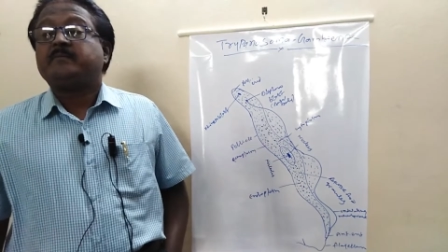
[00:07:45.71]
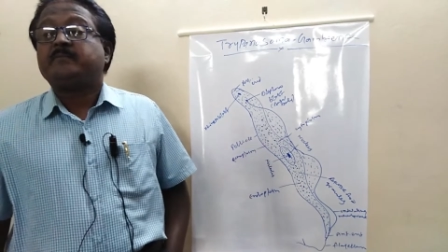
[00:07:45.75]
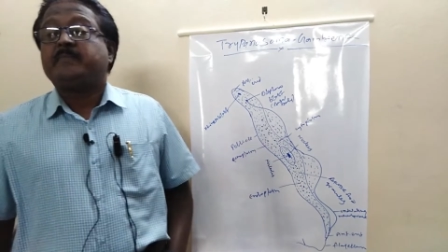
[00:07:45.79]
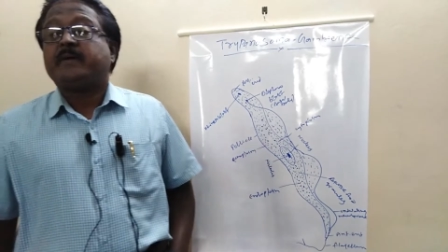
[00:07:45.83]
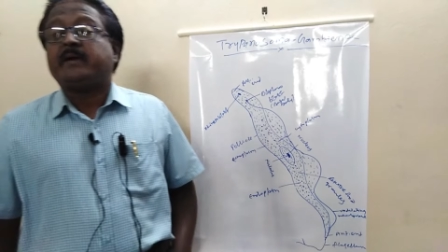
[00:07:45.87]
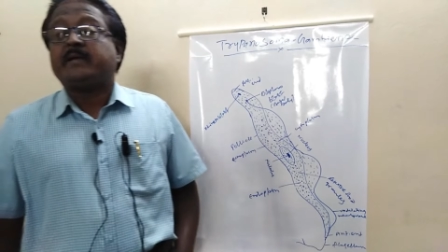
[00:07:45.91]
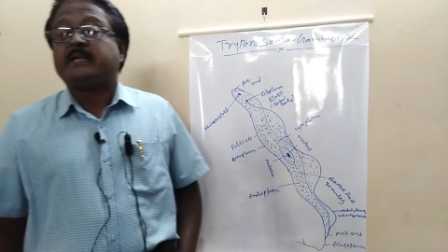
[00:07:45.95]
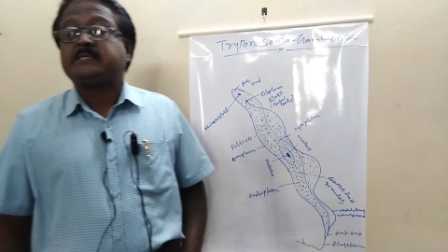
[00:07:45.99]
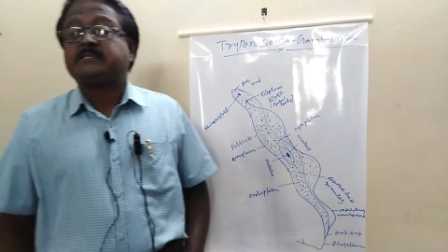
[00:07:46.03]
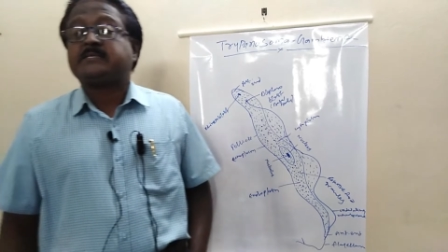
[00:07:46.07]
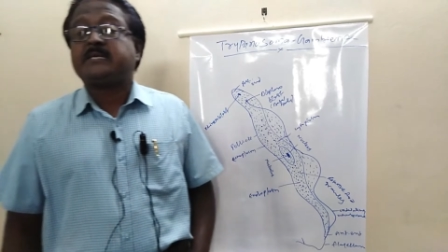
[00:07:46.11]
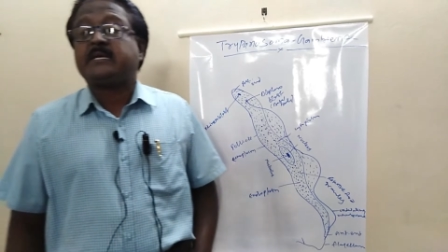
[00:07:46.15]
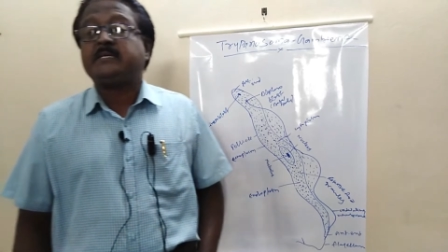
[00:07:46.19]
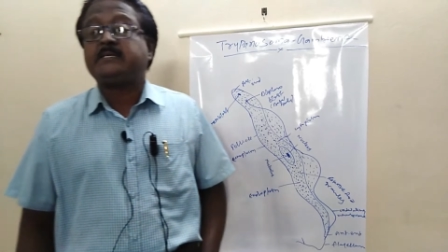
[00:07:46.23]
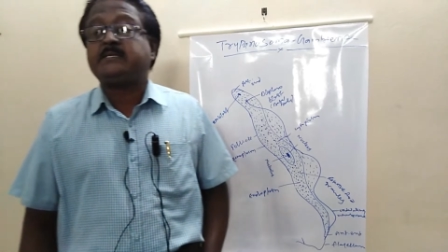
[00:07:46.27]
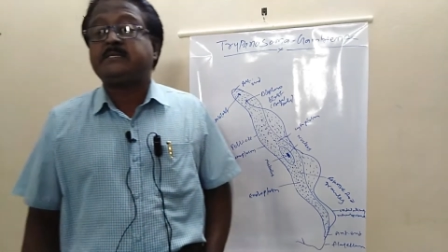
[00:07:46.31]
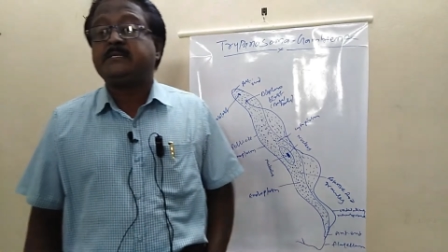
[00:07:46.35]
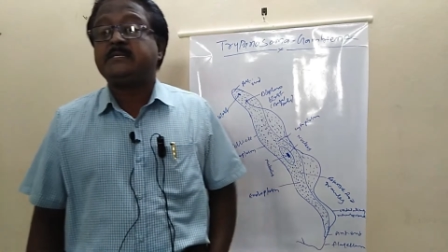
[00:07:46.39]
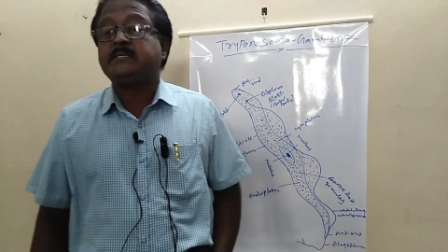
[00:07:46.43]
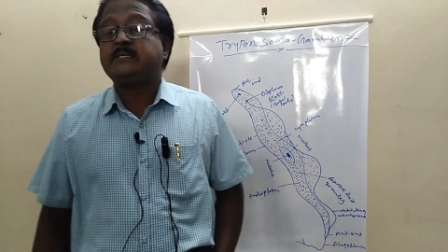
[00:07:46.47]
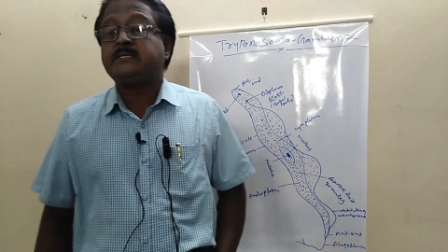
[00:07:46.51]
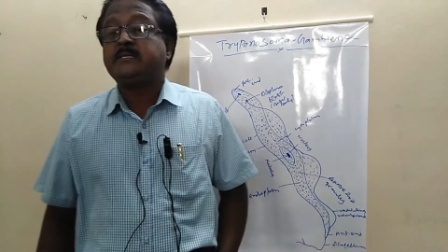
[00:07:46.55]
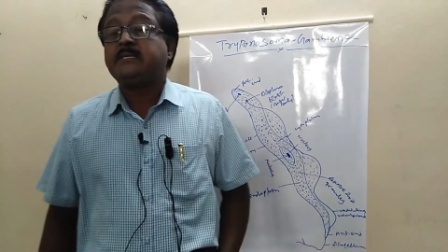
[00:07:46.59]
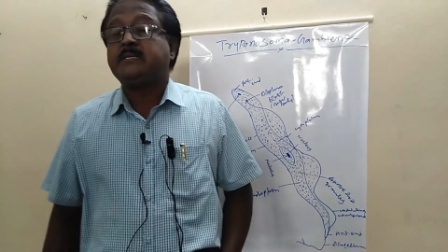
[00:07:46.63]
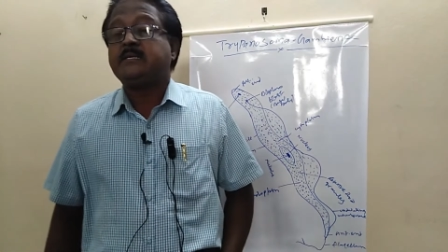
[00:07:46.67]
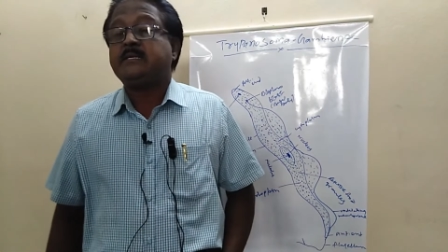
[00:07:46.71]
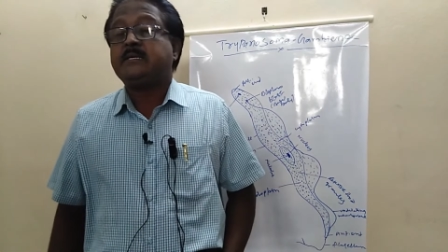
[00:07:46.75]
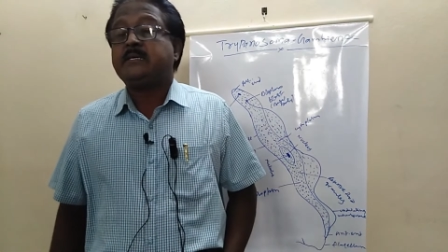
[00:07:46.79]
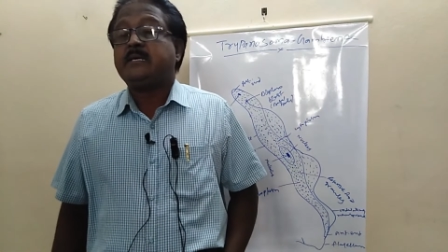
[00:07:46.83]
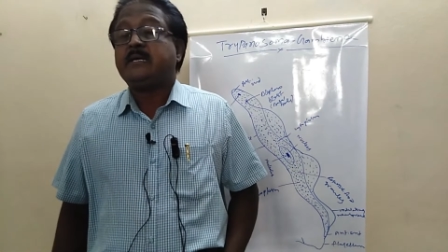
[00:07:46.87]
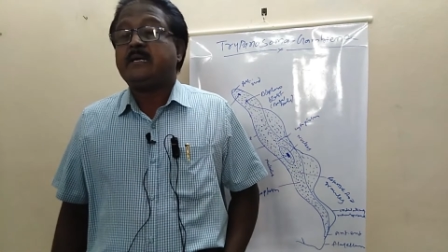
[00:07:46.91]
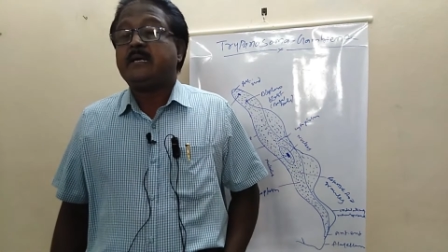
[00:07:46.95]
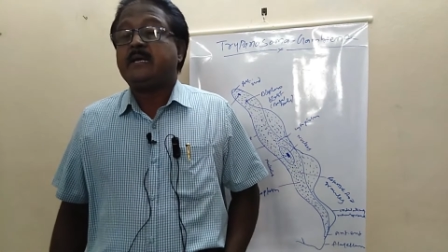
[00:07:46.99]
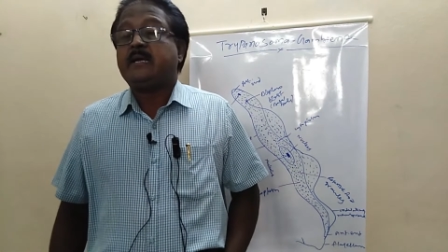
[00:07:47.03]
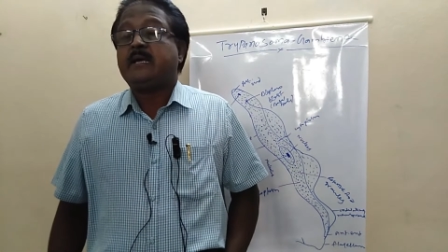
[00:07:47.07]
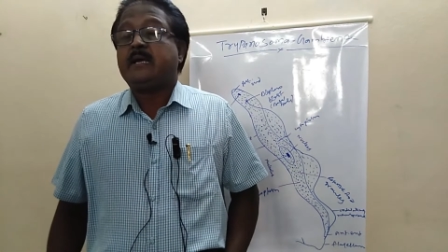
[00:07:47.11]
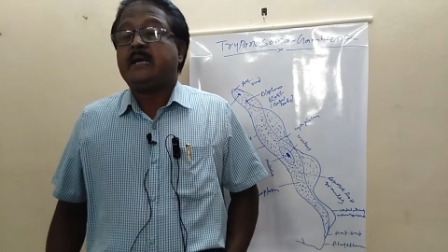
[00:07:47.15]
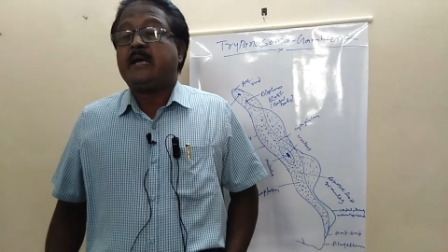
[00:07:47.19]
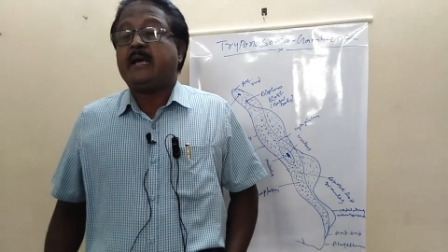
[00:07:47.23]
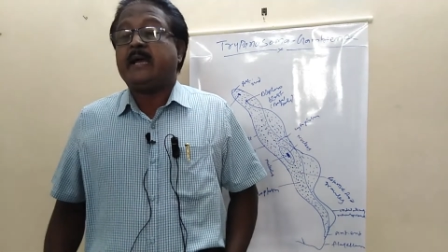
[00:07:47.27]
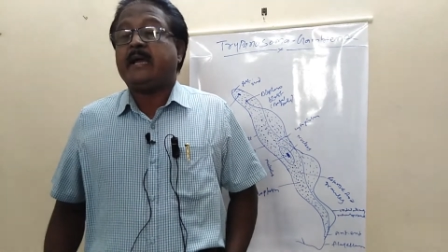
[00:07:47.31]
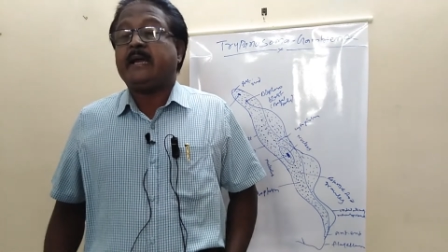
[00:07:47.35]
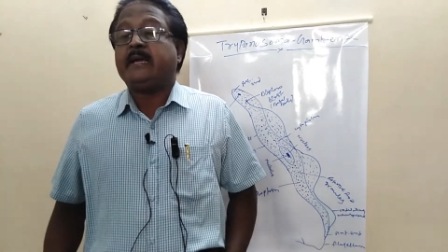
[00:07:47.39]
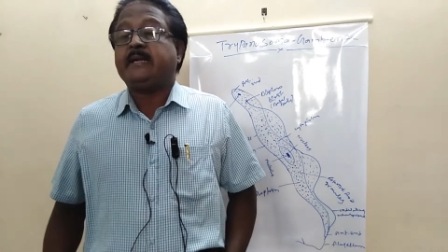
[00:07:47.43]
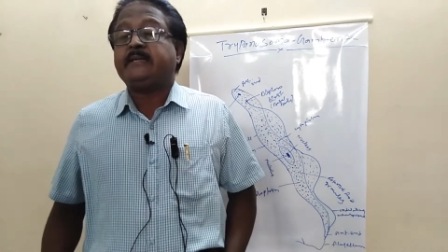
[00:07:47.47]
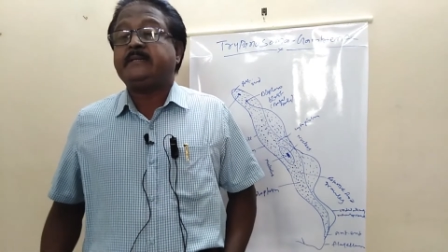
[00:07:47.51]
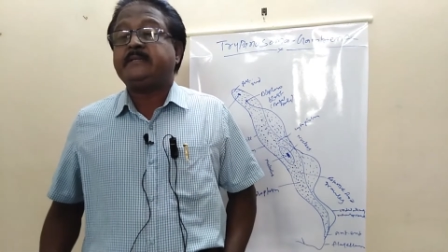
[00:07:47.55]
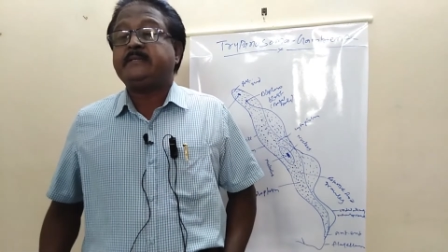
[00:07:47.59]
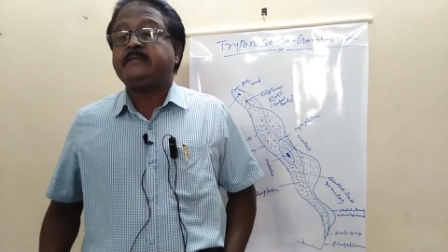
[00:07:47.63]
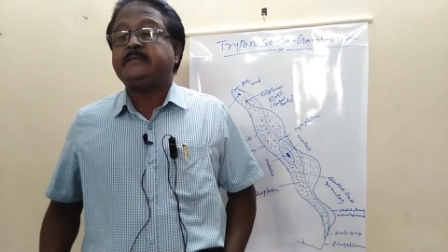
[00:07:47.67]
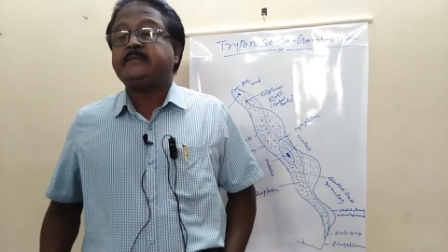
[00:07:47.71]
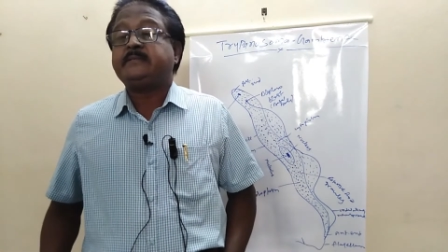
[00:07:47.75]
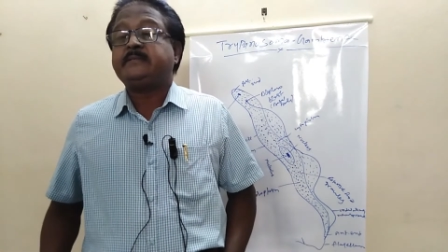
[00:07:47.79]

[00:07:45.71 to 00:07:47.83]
parasite, and